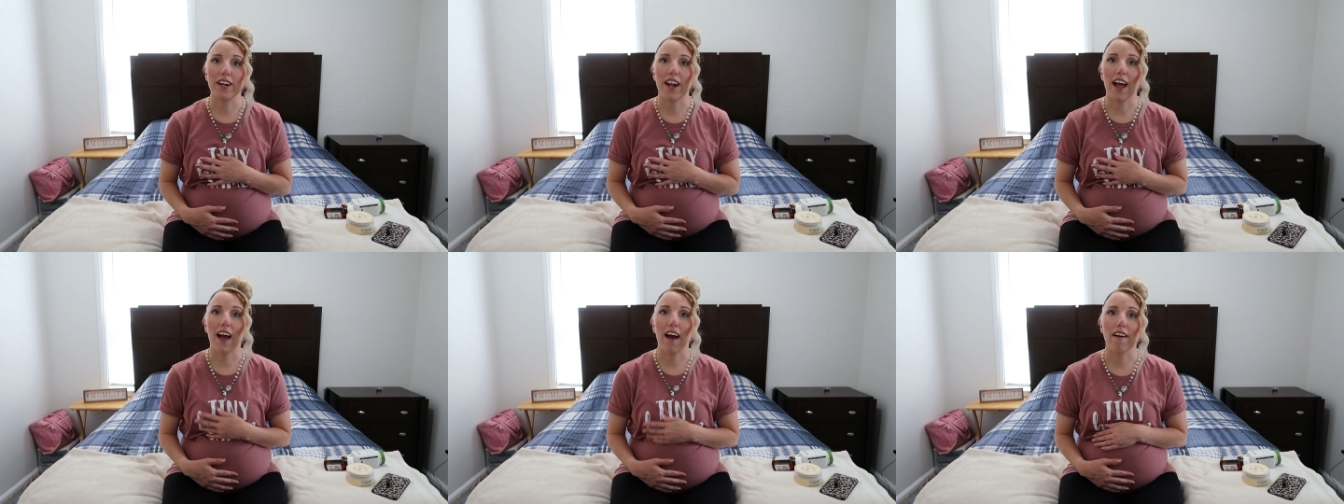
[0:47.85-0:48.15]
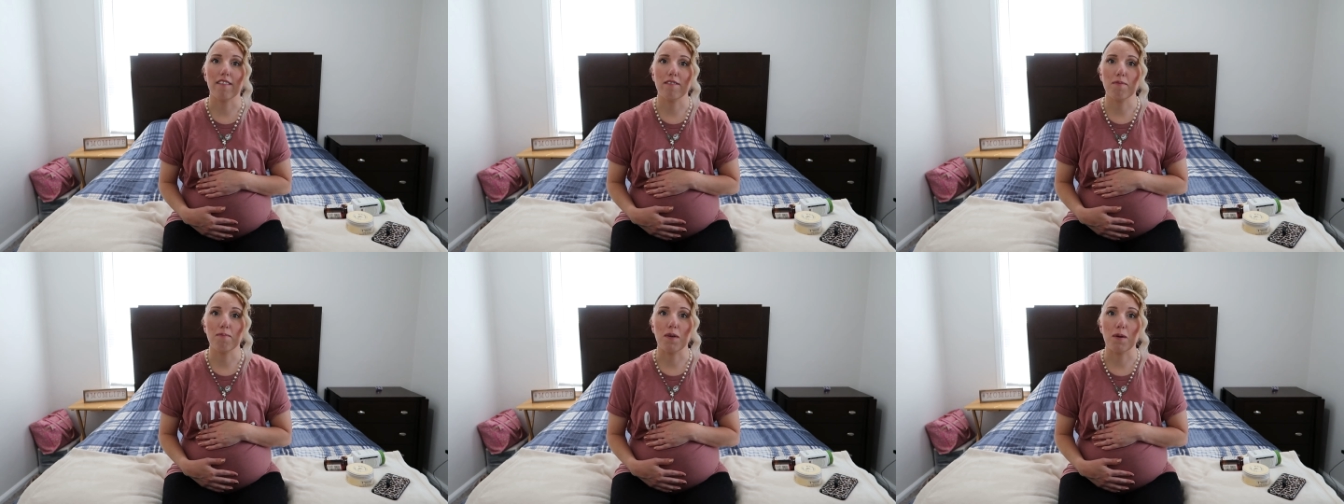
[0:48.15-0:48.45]
gonna
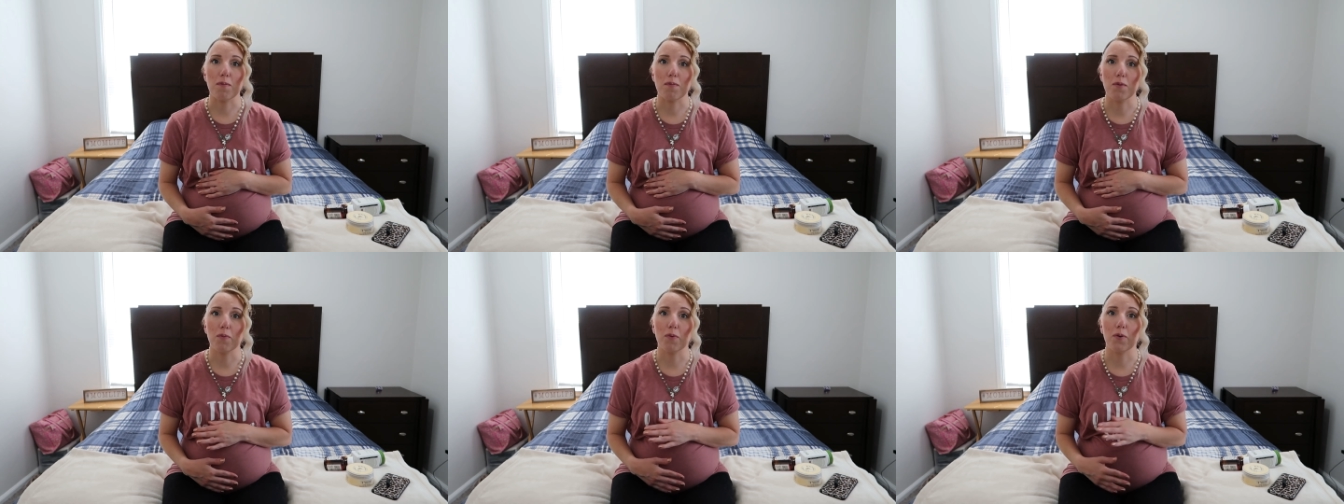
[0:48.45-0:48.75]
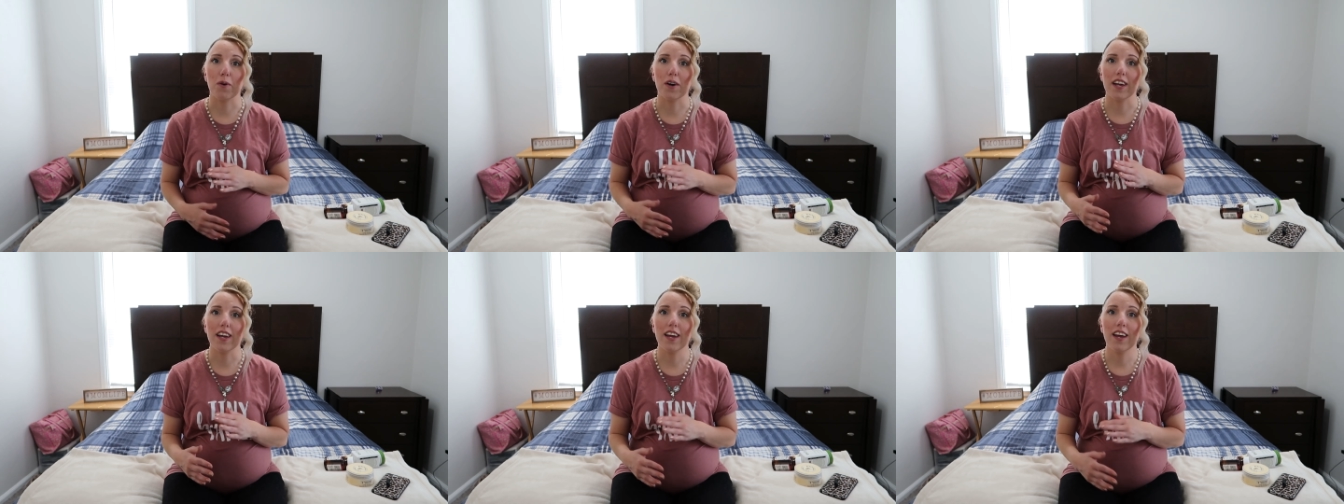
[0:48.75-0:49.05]
have baby
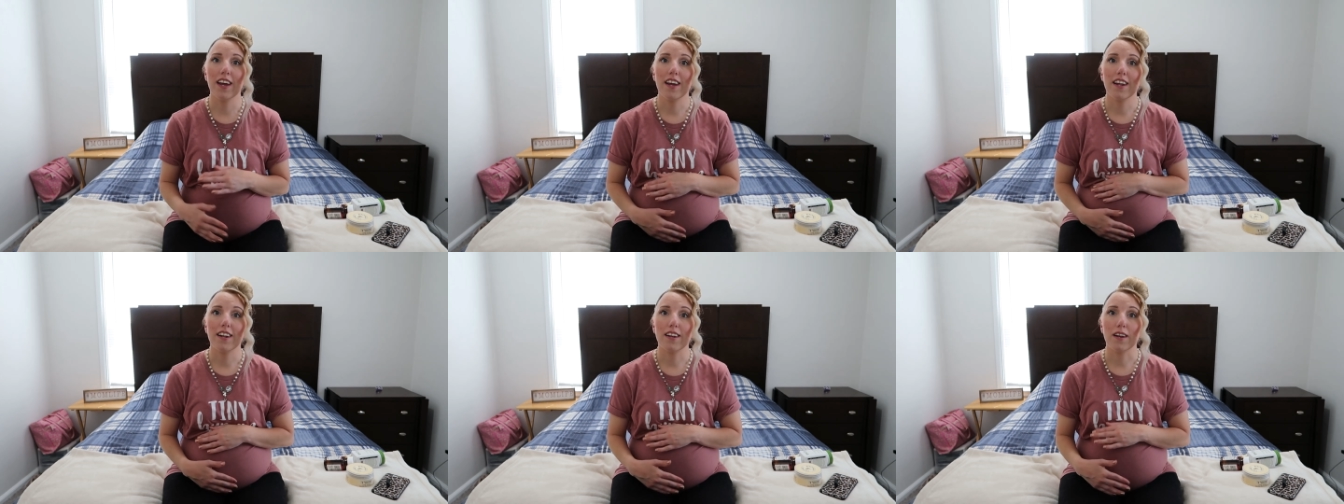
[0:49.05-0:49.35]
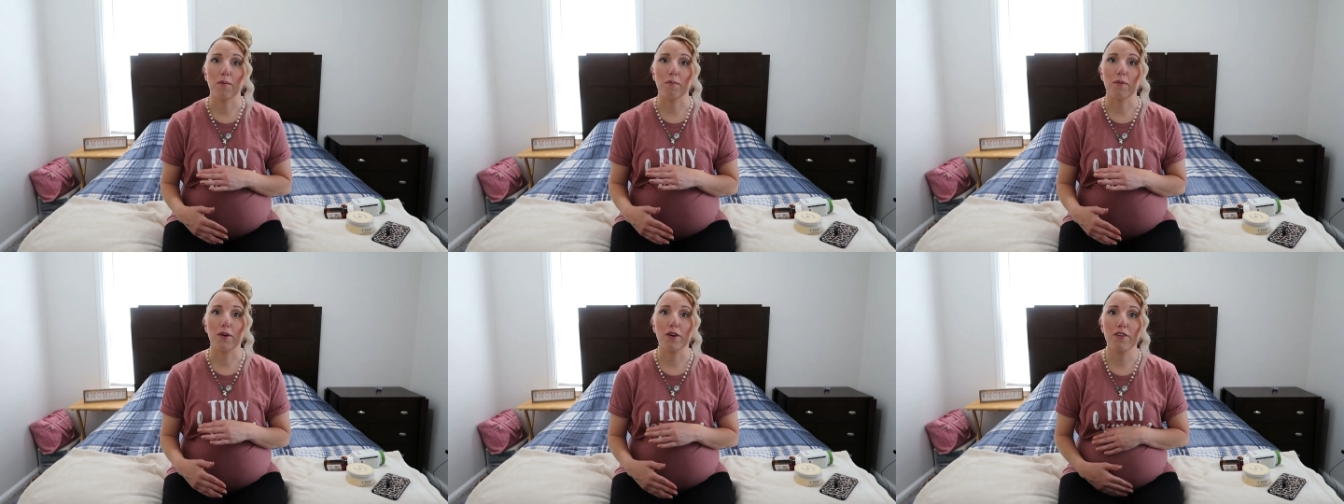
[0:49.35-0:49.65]
boy
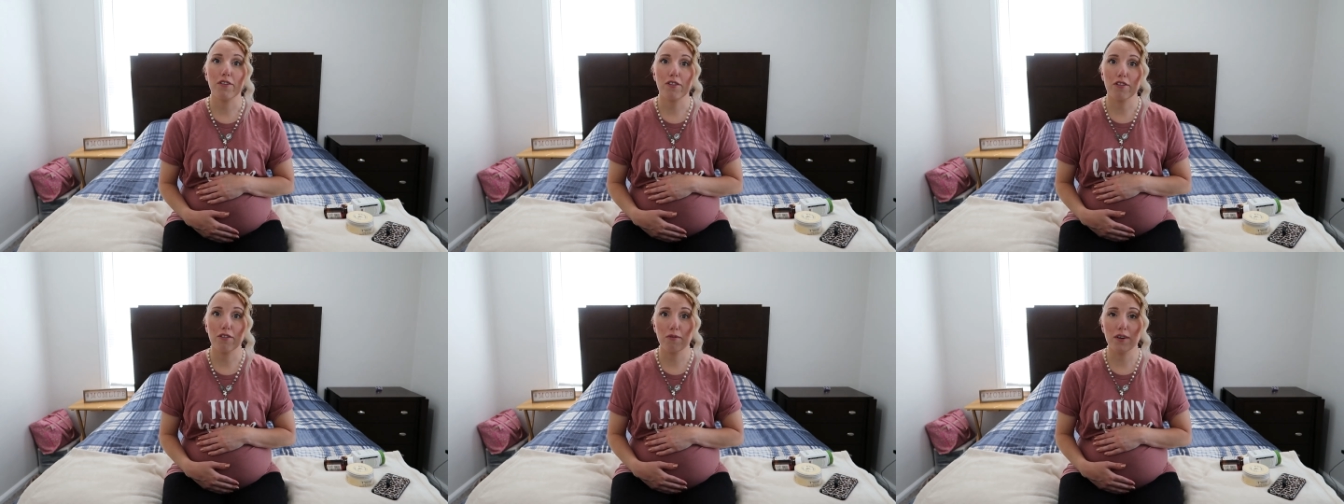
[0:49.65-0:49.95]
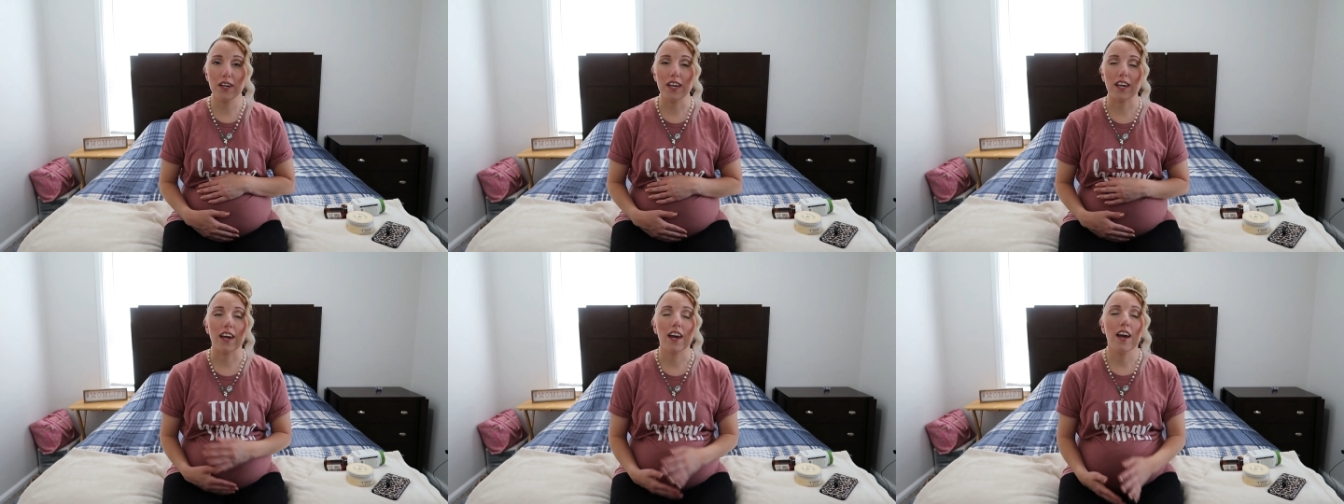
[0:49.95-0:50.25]
number
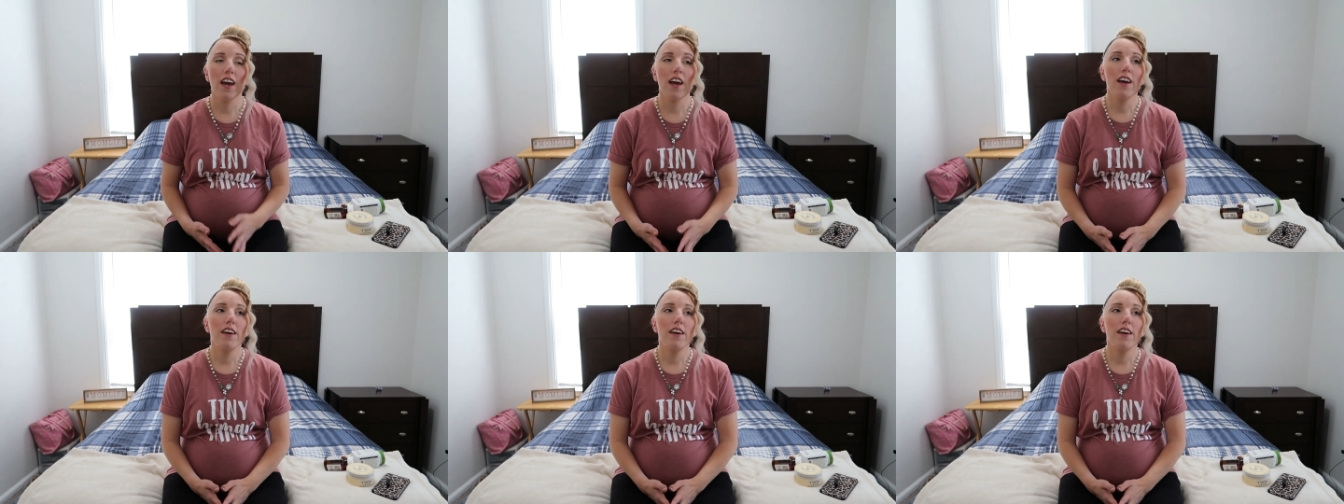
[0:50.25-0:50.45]
three.